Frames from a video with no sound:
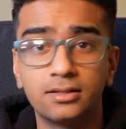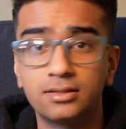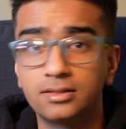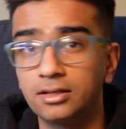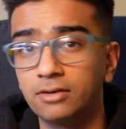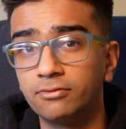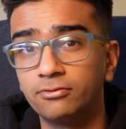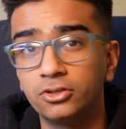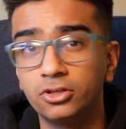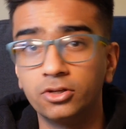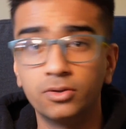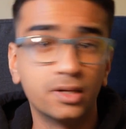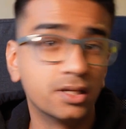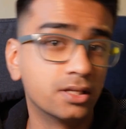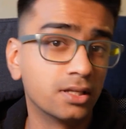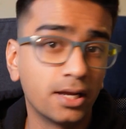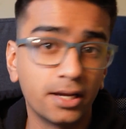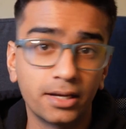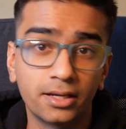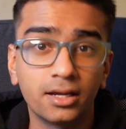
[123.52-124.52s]
stuff to do with
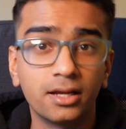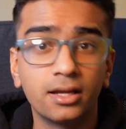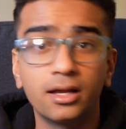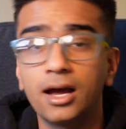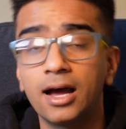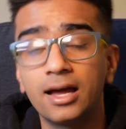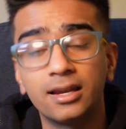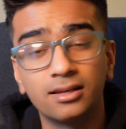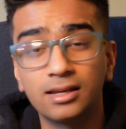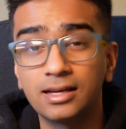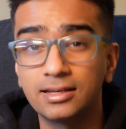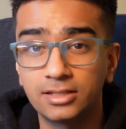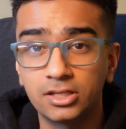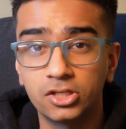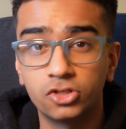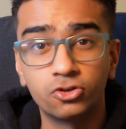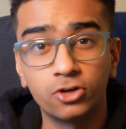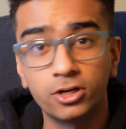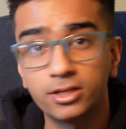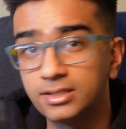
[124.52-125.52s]
like analyzing
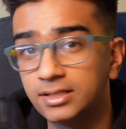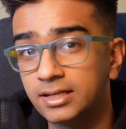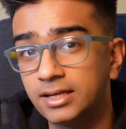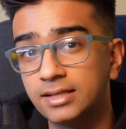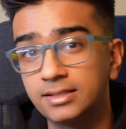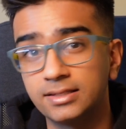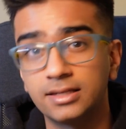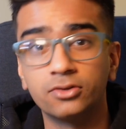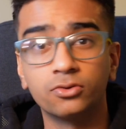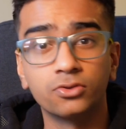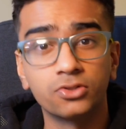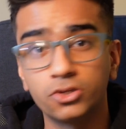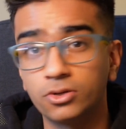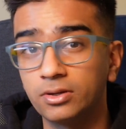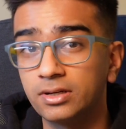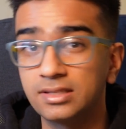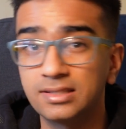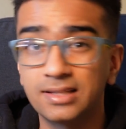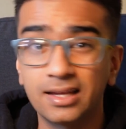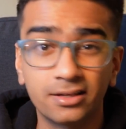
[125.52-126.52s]
trusses and also
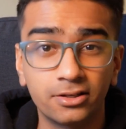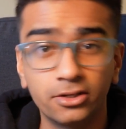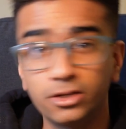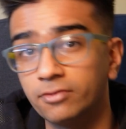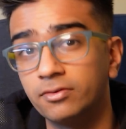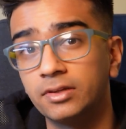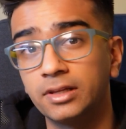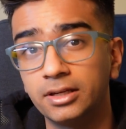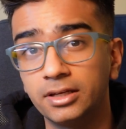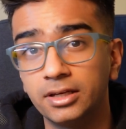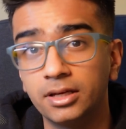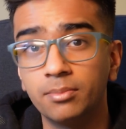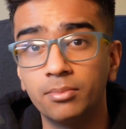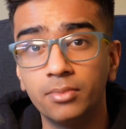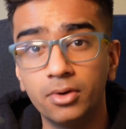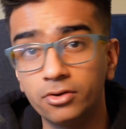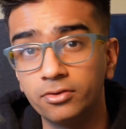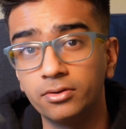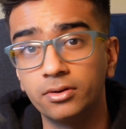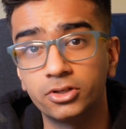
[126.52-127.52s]
understand curvilinear
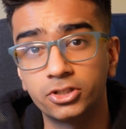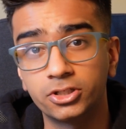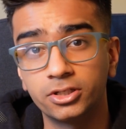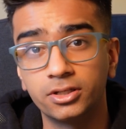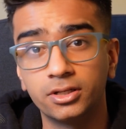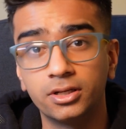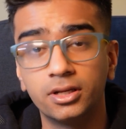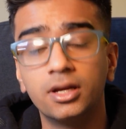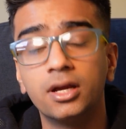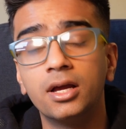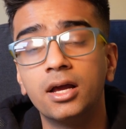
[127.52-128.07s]
motion.